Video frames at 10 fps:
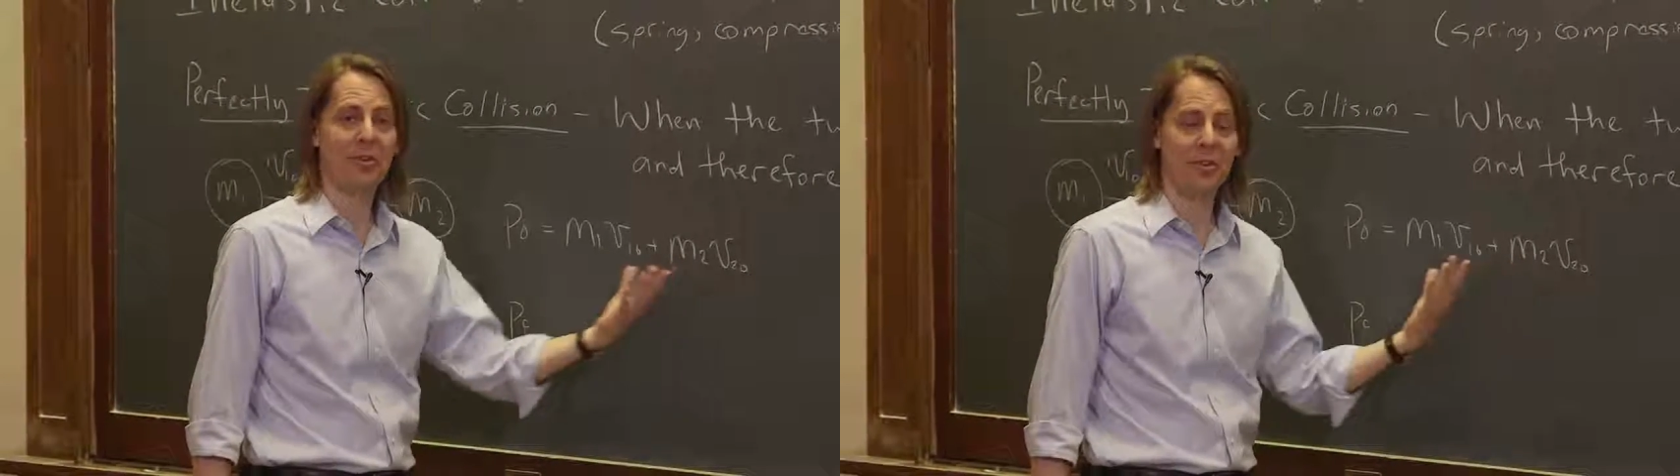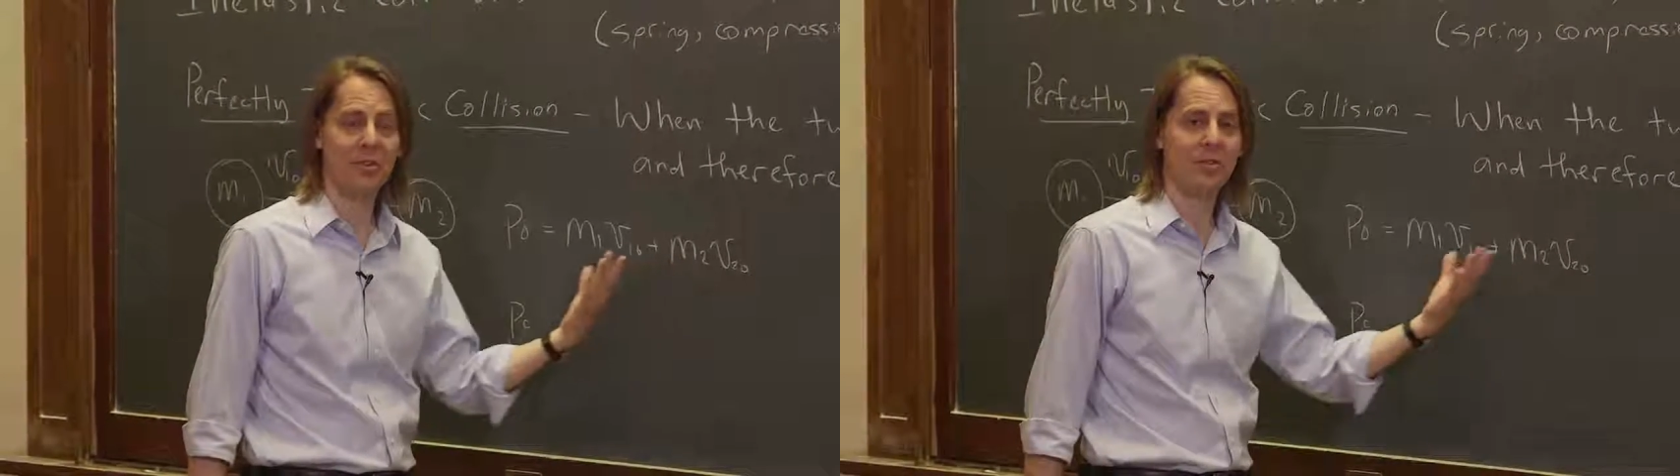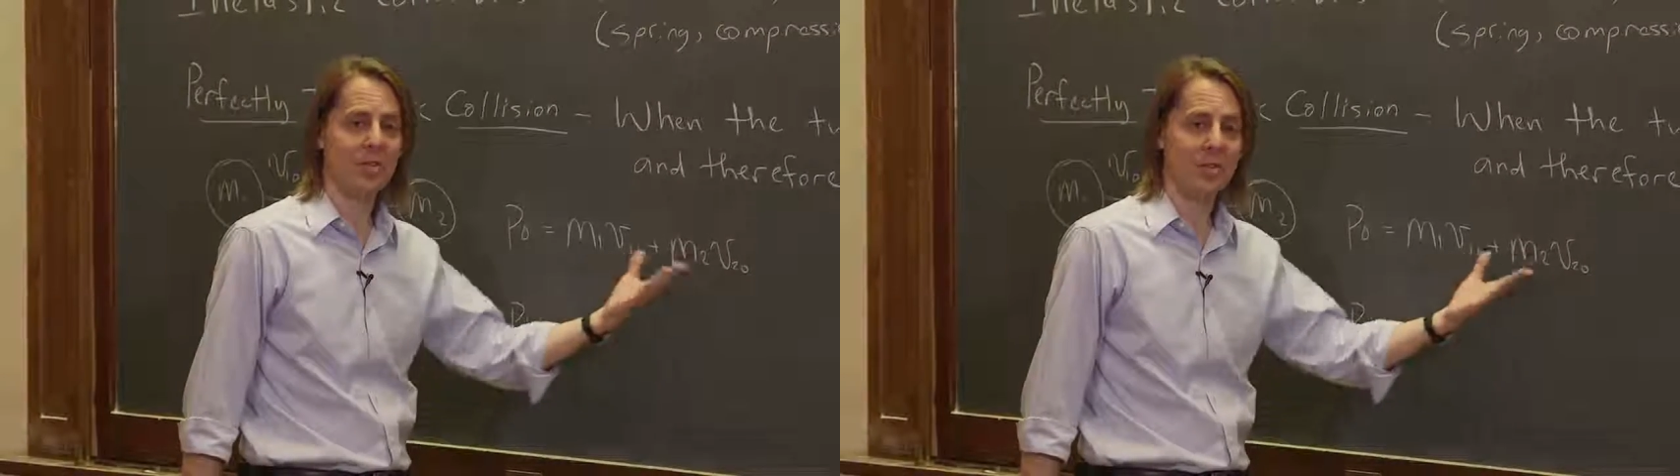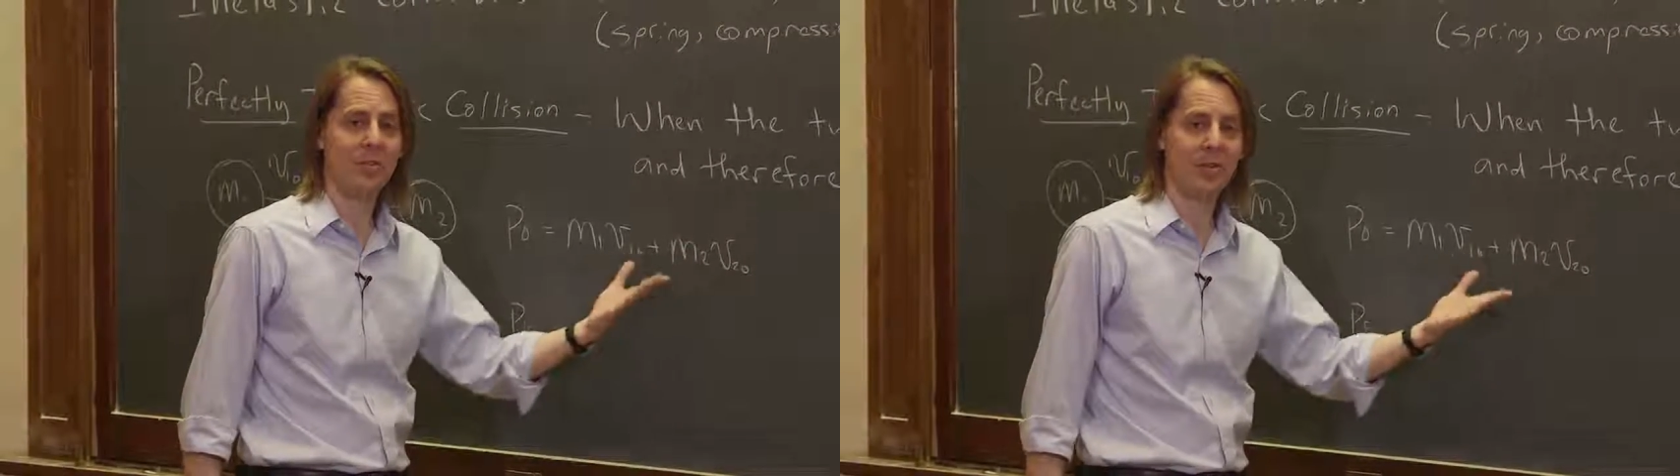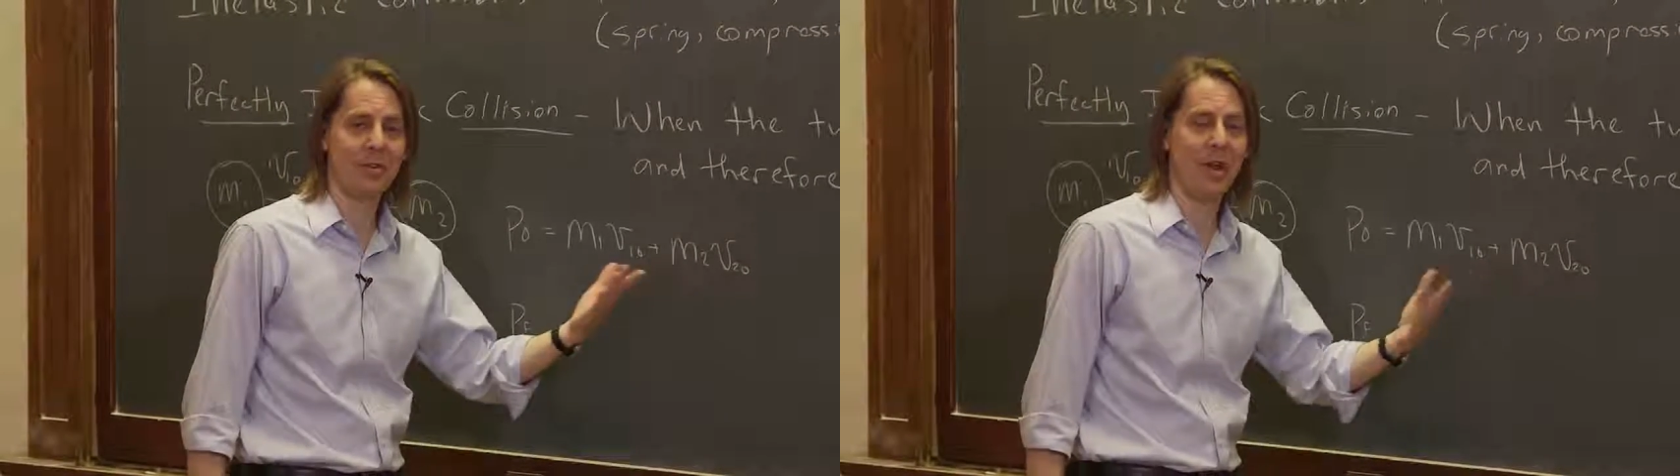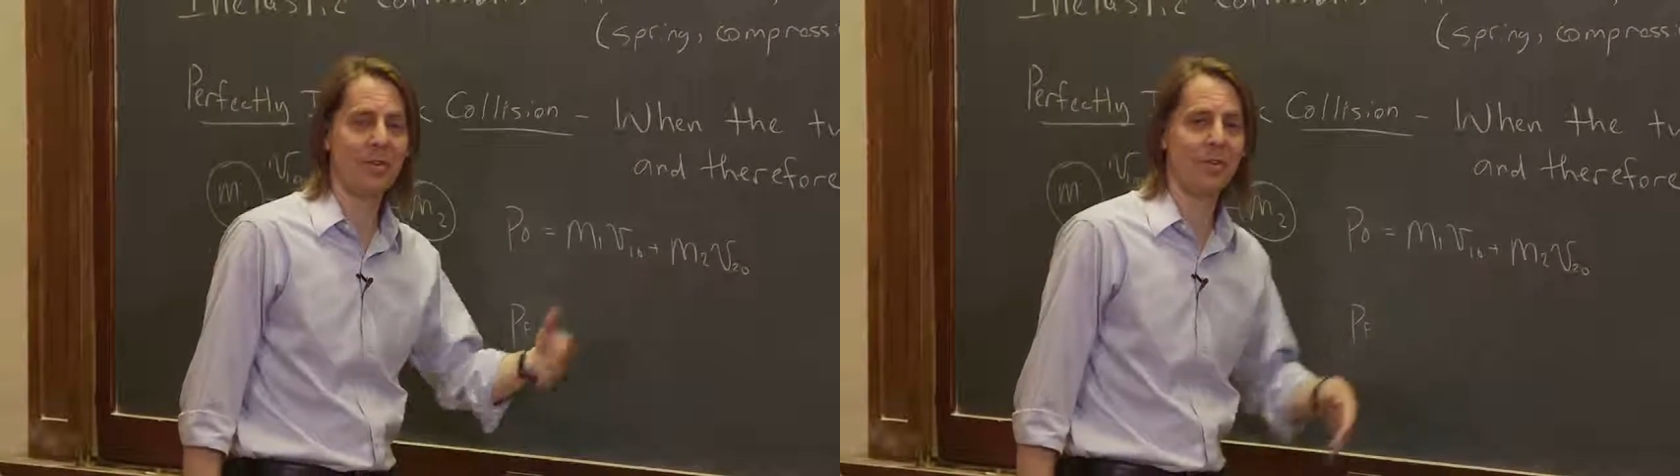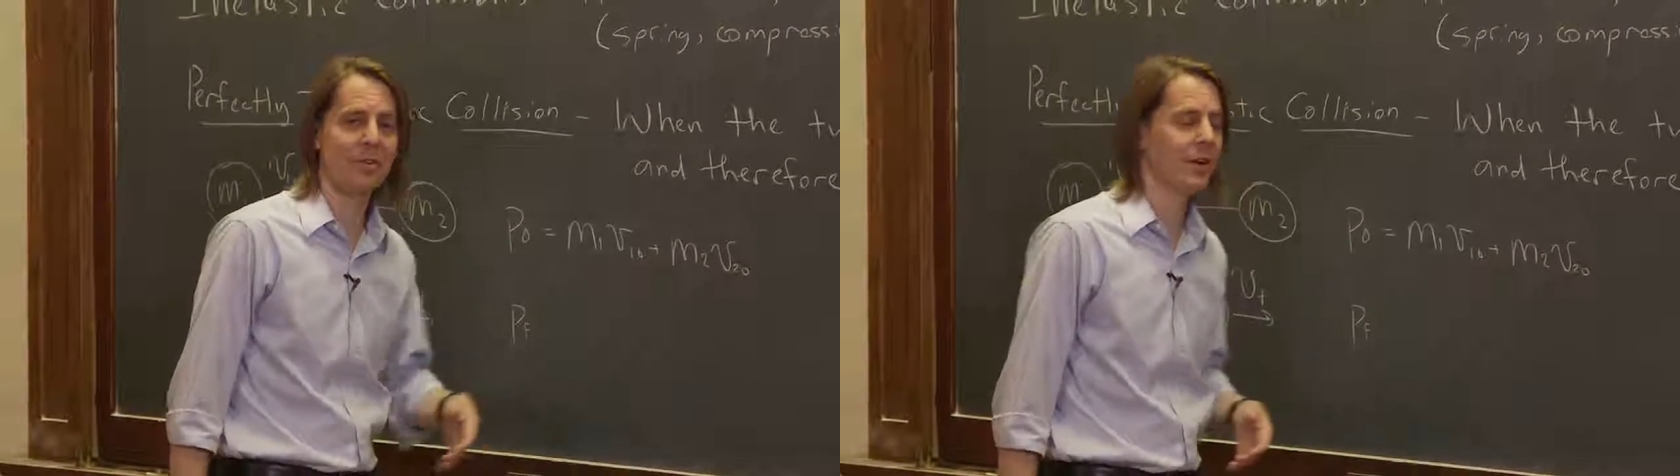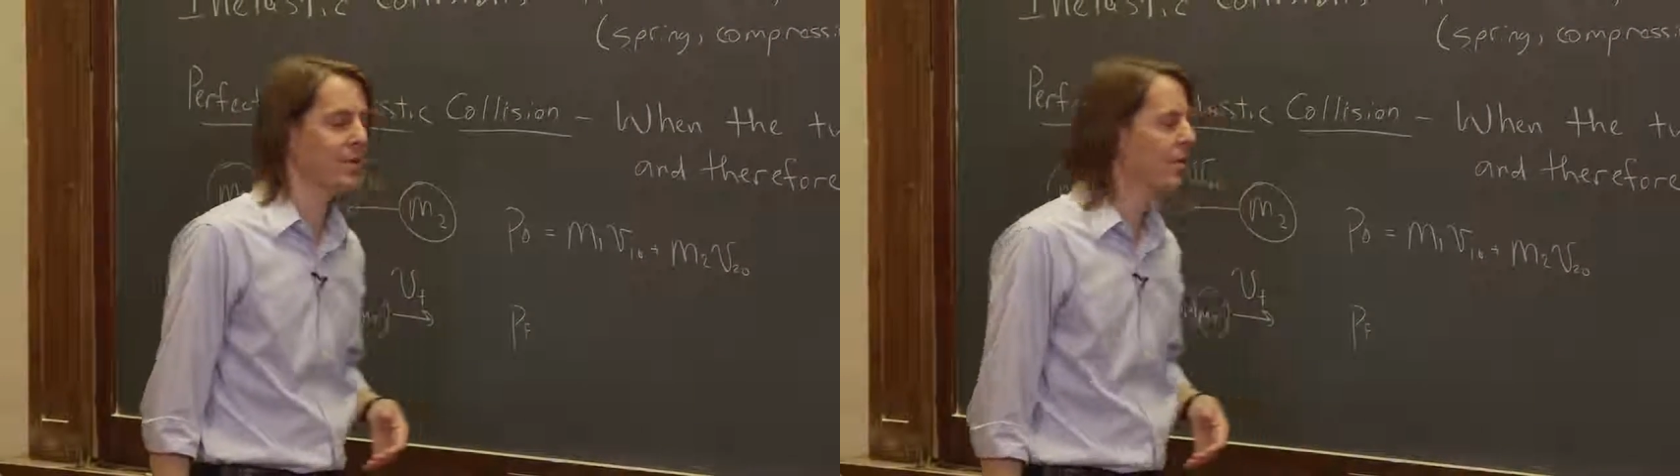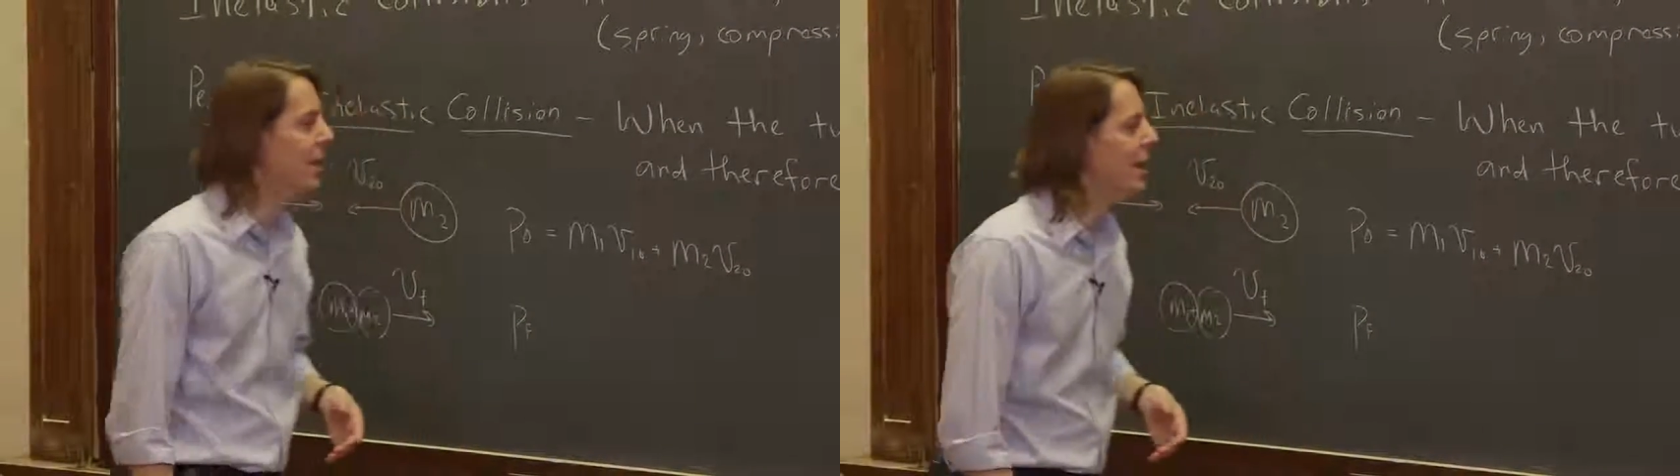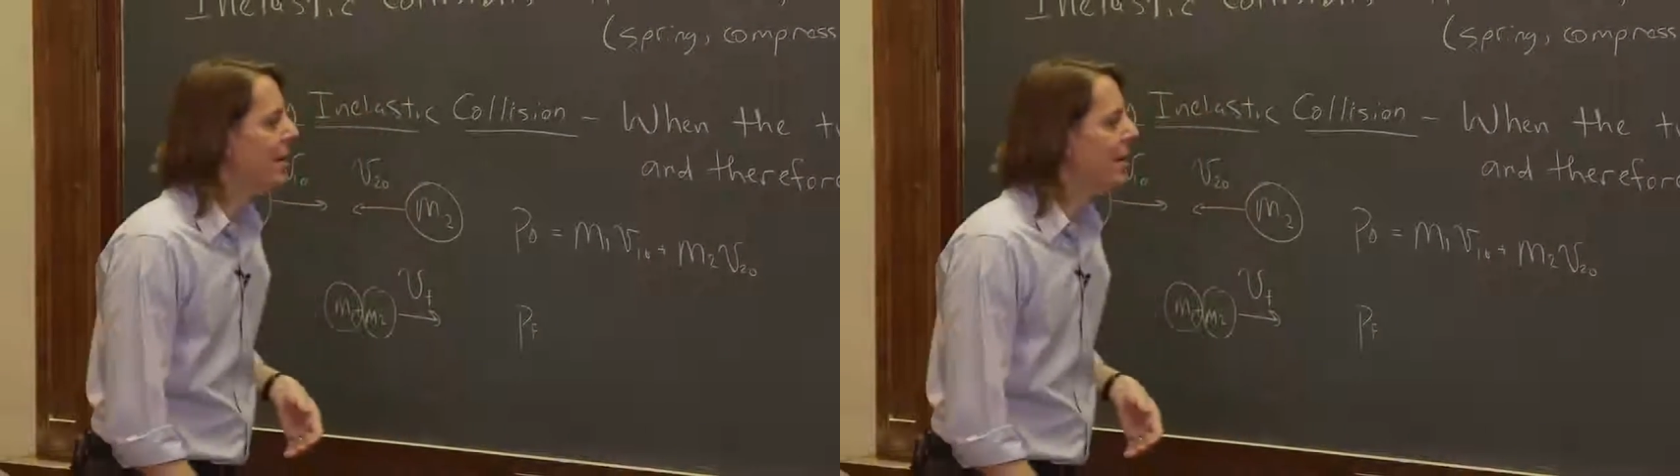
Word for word: just the, the size of the vector.